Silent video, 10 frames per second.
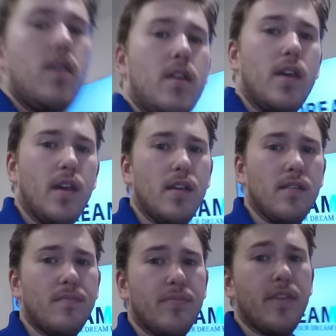
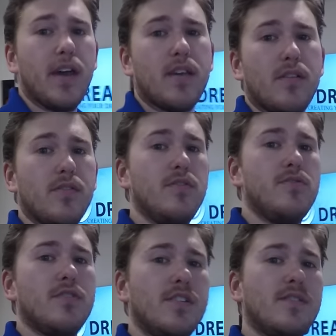And that
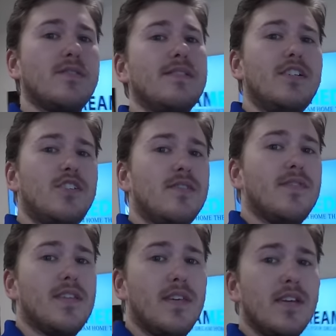concludes our installation of
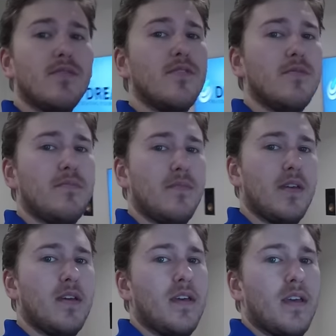the theater room.
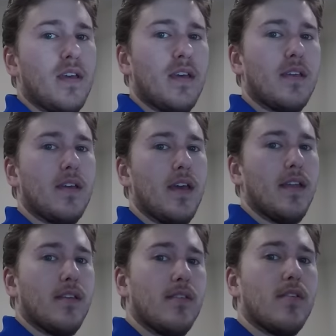
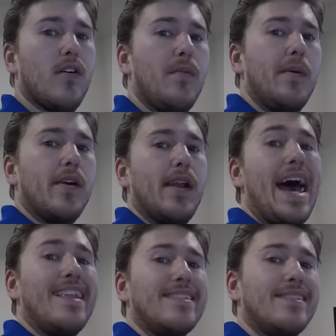And this is a home here in
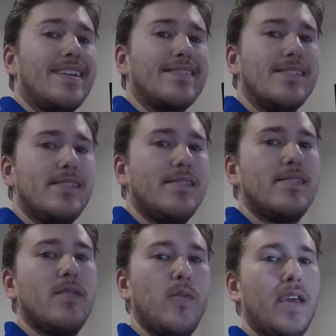Allen, Texas.
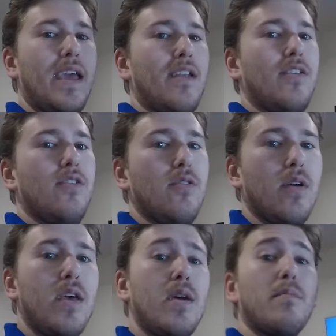We can do
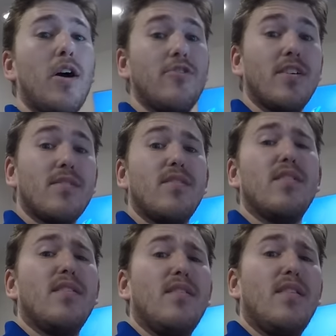projects
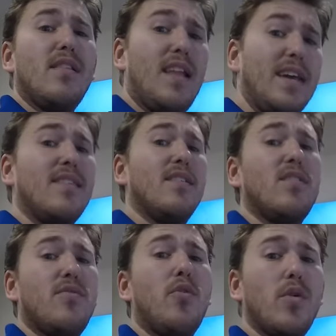like
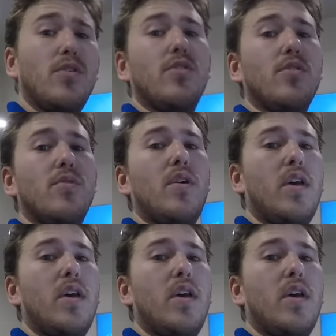this for you